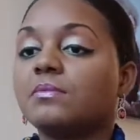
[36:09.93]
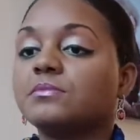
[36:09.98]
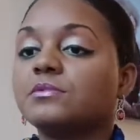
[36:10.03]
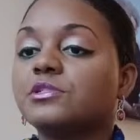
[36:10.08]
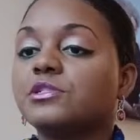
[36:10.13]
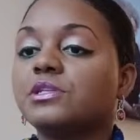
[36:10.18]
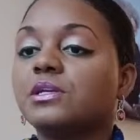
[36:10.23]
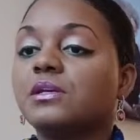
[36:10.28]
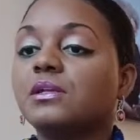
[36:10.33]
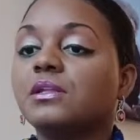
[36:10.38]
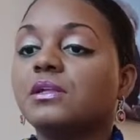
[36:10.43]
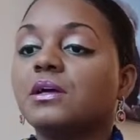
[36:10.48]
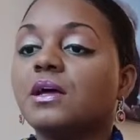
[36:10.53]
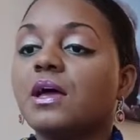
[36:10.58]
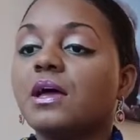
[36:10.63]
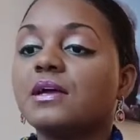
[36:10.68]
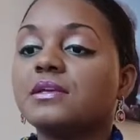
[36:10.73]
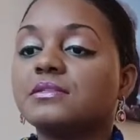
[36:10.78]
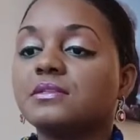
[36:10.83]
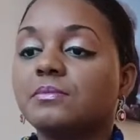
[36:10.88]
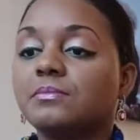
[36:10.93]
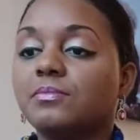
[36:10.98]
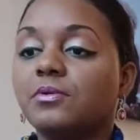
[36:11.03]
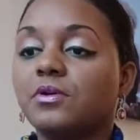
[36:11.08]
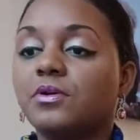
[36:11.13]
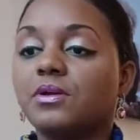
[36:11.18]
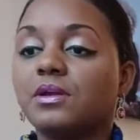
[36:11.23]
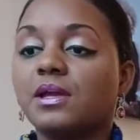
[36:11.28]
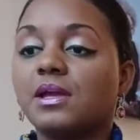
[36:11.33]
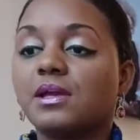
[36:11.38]
Sheila
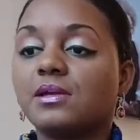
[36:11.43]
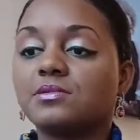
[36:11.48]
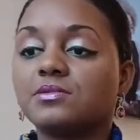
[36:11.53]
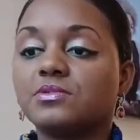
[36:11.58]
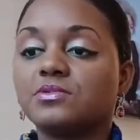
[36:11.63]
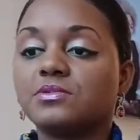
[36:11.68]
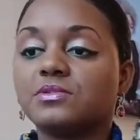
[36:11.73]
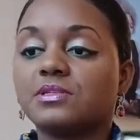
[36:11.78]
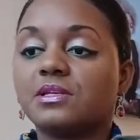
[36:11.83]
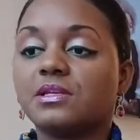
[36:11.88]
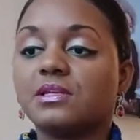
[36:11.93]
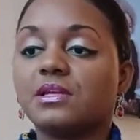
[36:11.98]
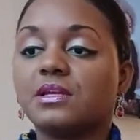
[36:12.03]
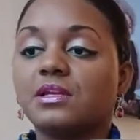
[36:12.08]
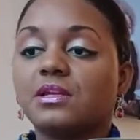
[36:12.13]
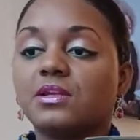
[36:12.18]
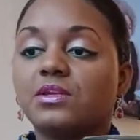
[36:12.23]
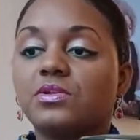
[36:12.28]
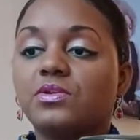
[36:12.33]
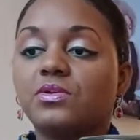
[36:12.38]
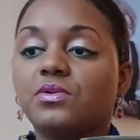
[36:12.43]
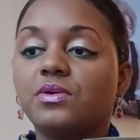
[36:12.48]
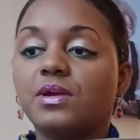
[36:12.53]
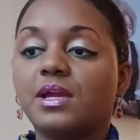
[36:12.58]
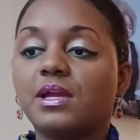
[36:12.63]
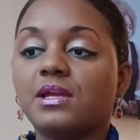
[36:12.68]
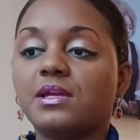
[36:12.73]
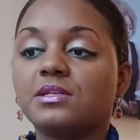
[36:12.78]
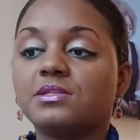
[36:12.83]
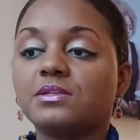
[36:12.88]
Eisenberg answers it in a new
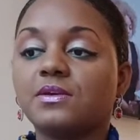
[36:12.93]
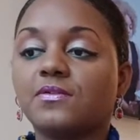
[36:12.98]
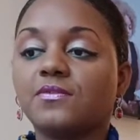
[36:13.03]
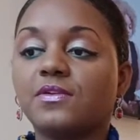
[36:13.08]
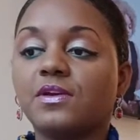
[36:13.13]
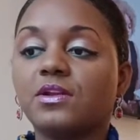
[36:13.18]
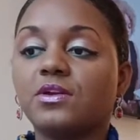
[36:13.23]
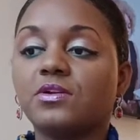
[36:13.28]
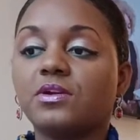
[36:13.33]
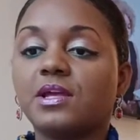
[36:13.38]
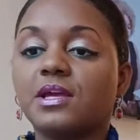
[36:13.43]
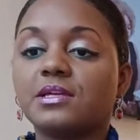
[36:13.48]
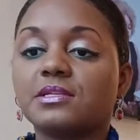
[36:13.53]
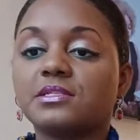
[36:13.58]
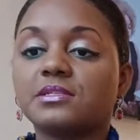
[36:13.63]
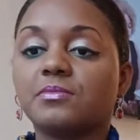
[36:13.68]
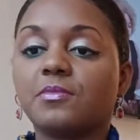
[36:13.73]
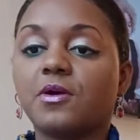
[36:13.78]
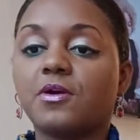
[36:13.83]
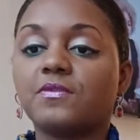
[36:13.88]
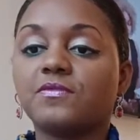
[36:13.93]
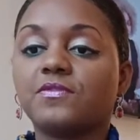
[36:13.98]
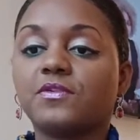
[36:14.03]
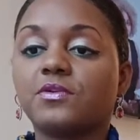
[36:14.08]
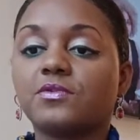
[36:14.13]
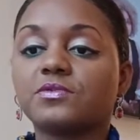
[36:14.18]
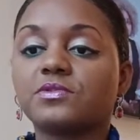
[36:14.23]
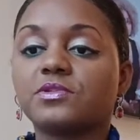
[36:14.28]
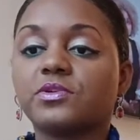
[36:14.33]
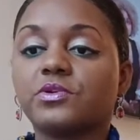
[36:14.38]
age of internet,
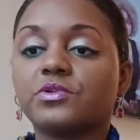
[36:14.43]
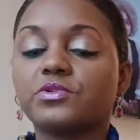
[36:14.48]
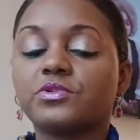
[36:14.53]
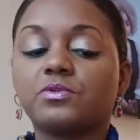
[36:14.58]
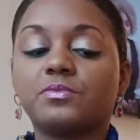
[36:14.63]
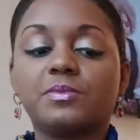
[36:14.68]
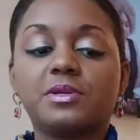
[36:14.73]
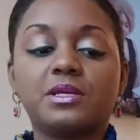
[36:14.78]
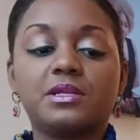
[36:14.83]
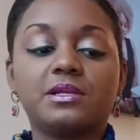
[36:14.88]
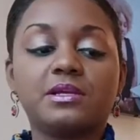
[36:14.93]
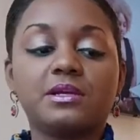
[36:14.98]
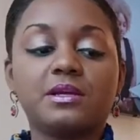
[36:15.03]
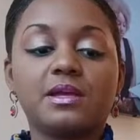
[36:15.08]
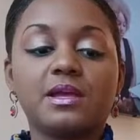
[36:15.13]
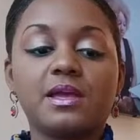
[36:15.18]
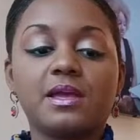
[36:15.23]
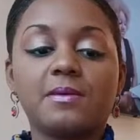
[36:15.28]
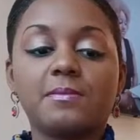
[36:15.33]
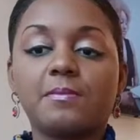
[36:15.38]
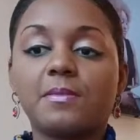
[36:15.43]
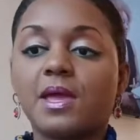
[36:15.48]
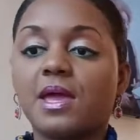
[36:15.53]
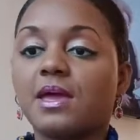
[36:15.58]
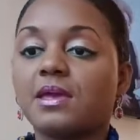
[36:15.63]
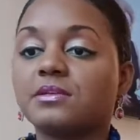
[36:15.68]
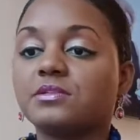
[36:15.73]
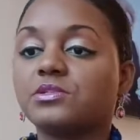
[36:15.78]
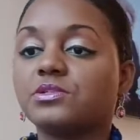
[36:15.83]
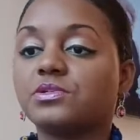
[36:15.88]
smartphone, social media, and
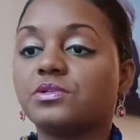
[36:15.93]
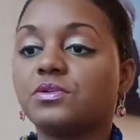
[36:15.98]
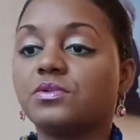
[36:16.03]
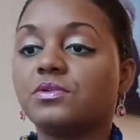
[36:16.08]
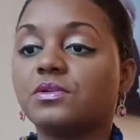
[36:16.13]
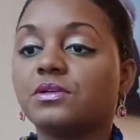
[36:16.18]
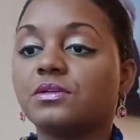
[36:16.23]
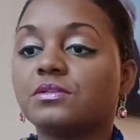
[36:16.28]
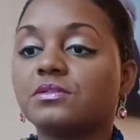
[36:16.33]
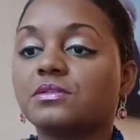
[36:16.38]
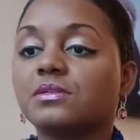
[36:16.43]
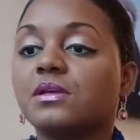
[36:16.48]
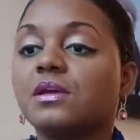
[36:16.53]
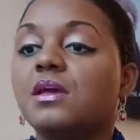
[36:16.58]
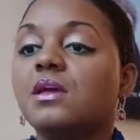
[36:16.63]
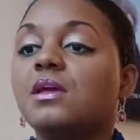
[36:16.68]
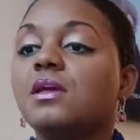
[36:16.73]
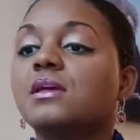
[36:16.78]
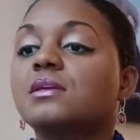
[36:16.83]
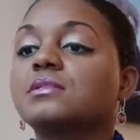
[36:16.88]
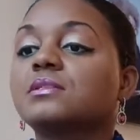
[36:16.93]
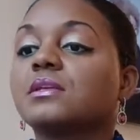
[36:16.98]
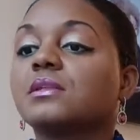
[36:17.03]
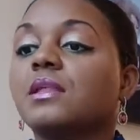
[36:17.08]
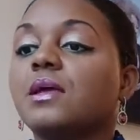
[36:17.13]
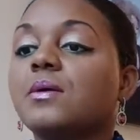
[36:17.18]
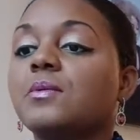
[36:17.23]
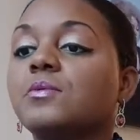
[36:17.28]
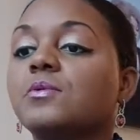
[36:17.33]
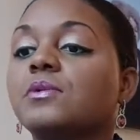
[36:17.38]
mass shootings.
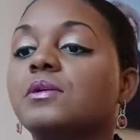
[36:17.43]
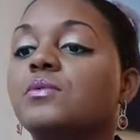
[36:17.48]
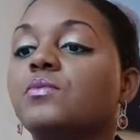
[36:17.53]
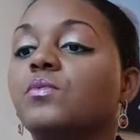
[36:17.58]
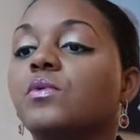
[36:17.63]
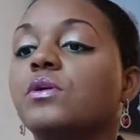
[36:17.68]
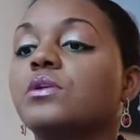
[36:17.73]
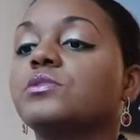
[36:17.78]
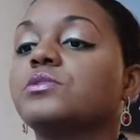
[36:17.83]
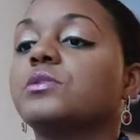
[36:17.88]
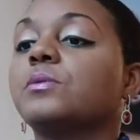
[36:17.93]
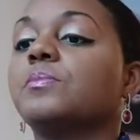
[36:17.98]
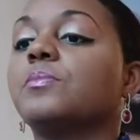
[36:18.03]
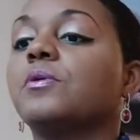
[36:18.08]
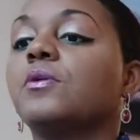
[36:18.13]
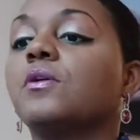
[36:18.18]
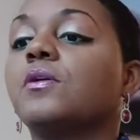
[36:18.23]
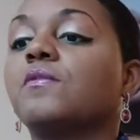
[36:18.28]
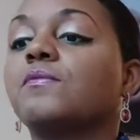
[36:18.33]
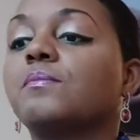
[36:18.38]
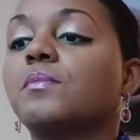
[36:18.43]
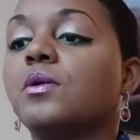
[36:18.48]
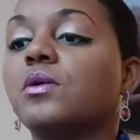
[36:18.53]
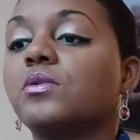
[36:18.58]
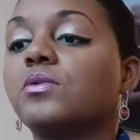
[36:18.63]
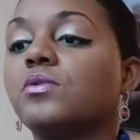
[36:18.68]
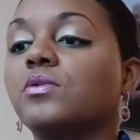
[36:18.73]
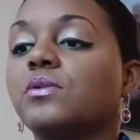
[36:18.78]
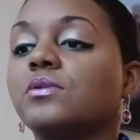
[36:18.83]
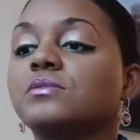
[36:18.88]
Celebrity worshiper of
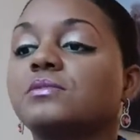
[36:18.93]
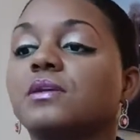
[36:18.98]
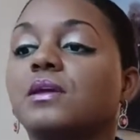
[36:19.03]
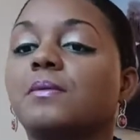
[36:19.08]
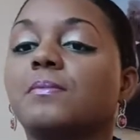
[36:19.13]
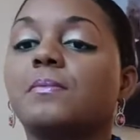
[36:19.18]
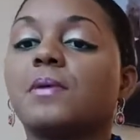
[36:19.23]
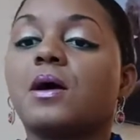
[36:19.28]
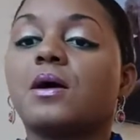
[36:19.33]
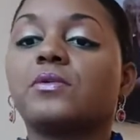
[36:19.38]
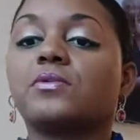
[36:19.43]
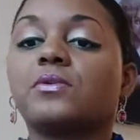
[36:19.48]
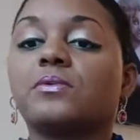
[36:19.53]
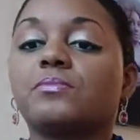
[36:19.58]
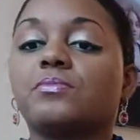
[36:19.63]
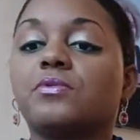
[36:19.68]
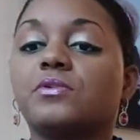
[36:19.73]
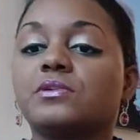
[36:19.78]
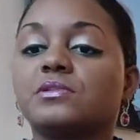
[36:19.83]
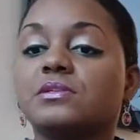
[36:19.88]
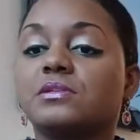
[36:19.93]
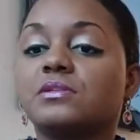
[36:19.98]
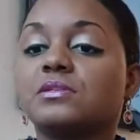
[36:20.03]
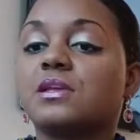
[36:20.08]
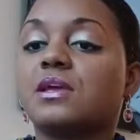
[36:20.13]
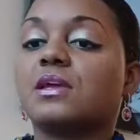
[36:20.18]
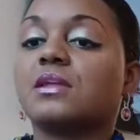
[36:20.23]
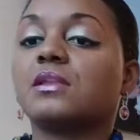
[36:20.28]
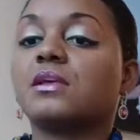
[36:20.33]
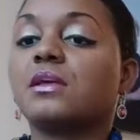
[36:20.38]
murderers and modern prison
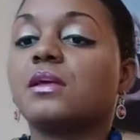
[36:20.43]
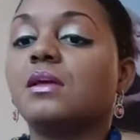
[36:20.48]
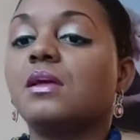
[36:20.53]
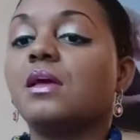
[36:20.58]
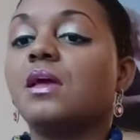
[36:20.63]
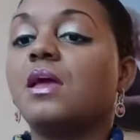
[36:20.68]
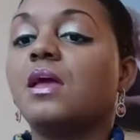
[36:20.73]
dating.